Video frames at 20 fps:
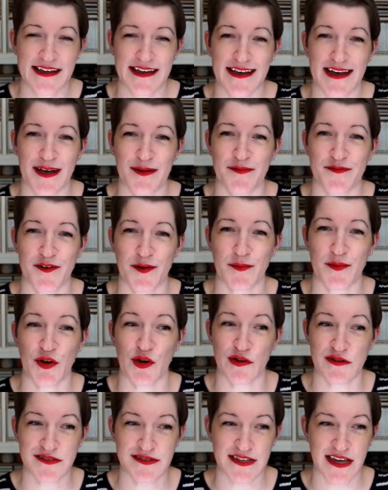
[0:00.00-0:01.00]
um, from
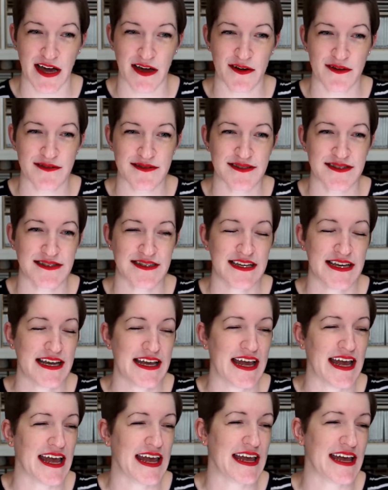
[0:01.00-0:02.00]
Girl Scouts
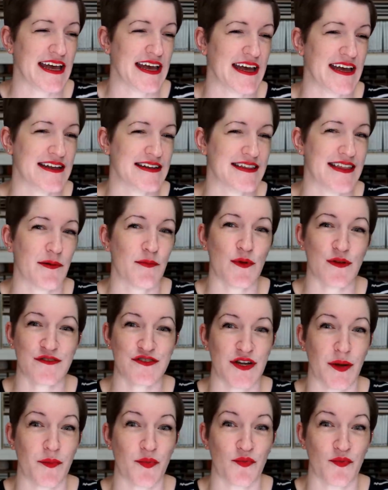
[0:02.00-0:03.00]
and then we'll
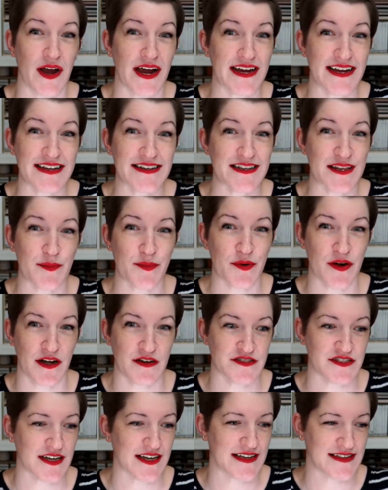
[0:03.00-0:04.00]
jump right into the
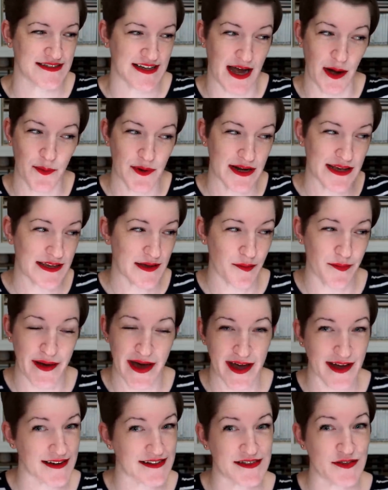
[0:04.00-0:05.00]
project because I want to get
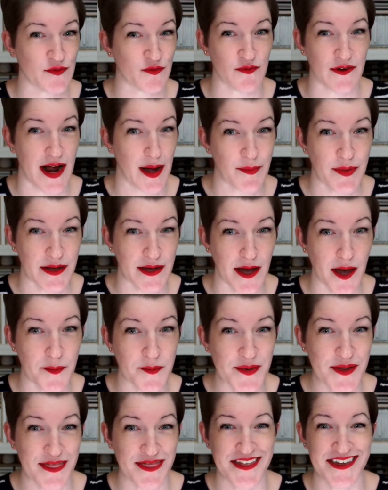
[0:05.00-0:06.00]
back to wrapping
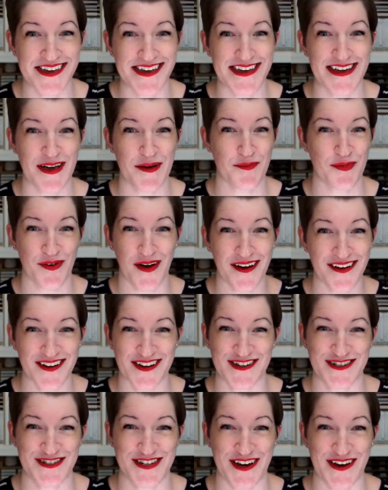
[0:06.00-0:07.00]
up the
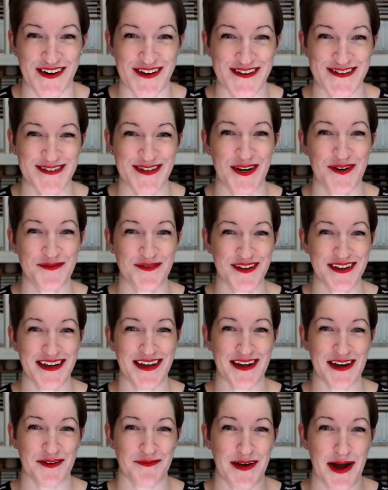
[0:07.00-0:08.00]
product shares. Hopefully
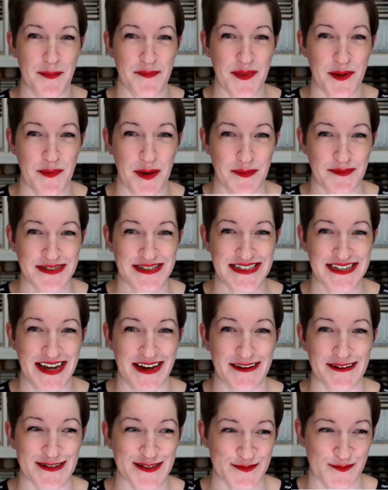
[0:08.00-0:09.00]
I can wrap them up
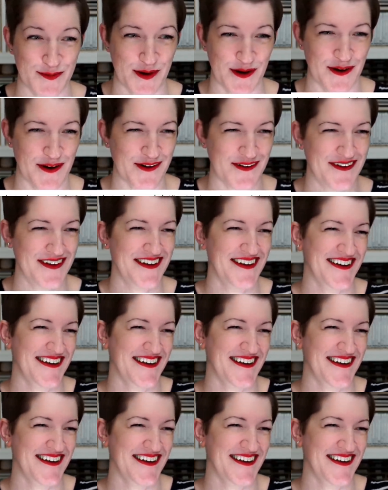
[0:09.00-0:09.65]
today or tomorrow.